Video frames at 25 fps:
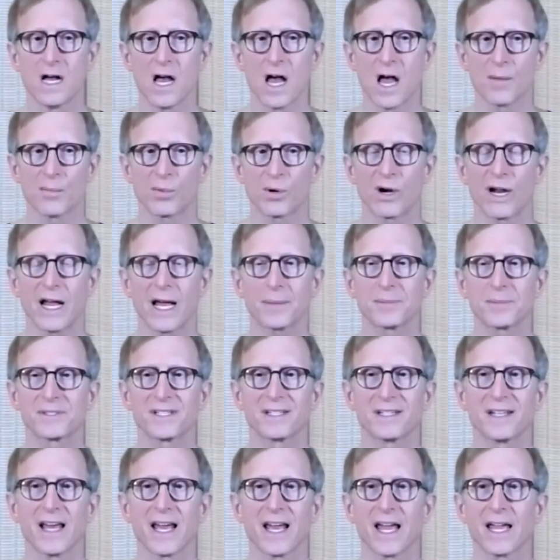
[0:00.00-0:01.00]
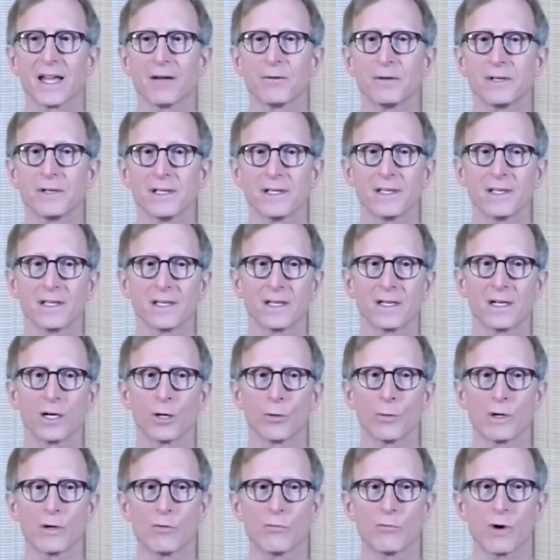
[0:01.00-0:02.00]
Perhaps today we,
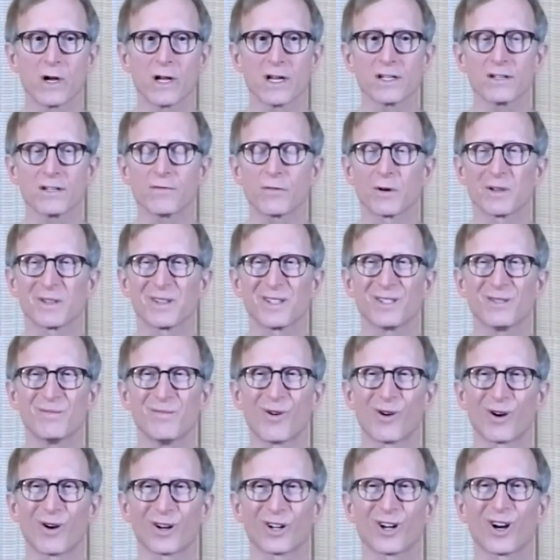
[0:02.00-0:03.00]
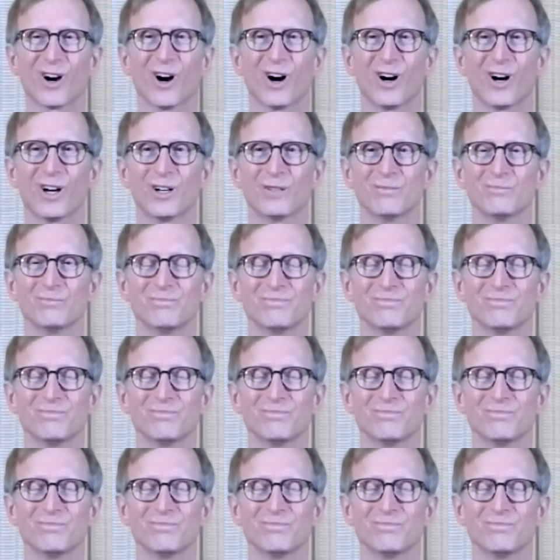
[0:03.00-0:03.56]
we wish for a little more calm,